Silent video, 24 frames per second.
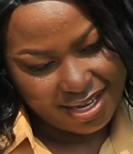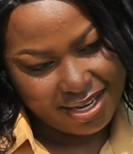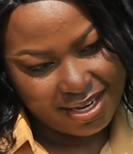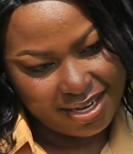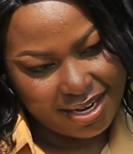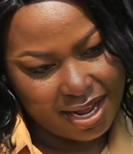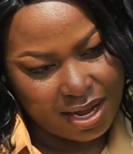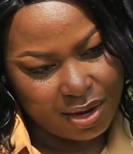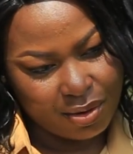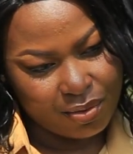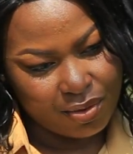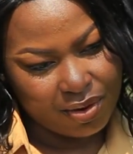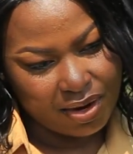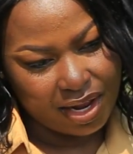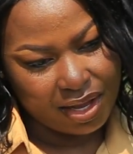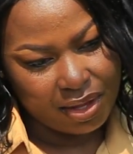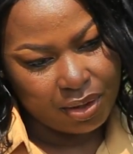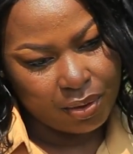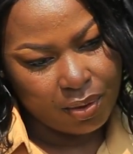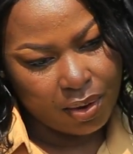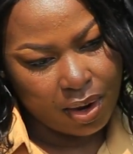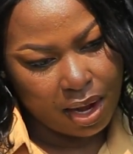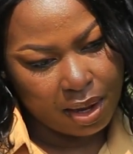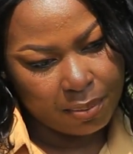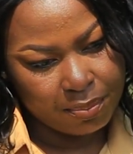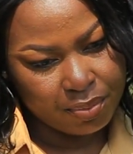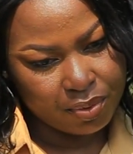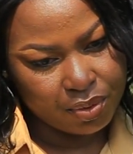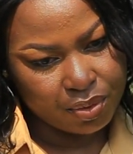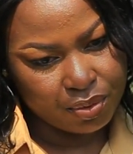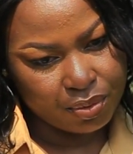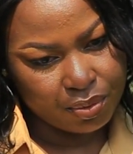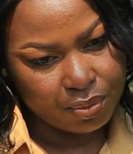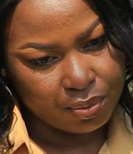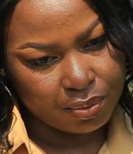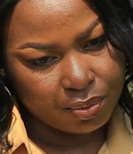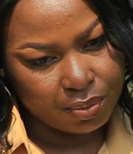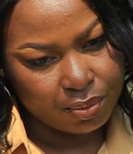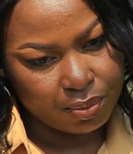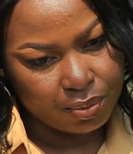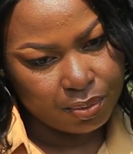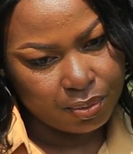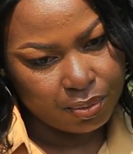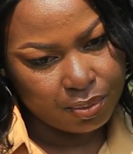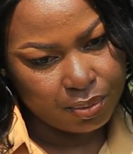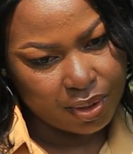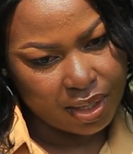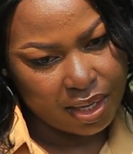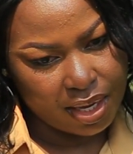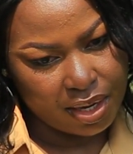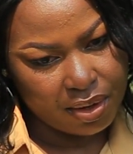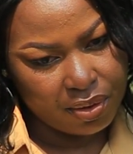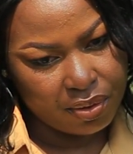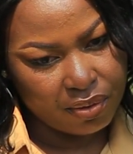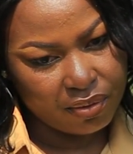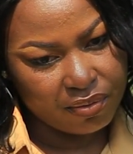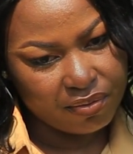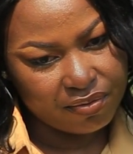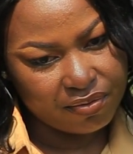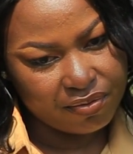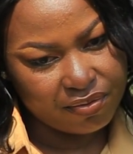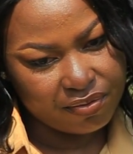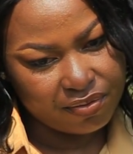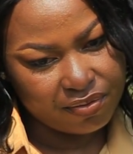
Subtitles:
Nakorayo up to end of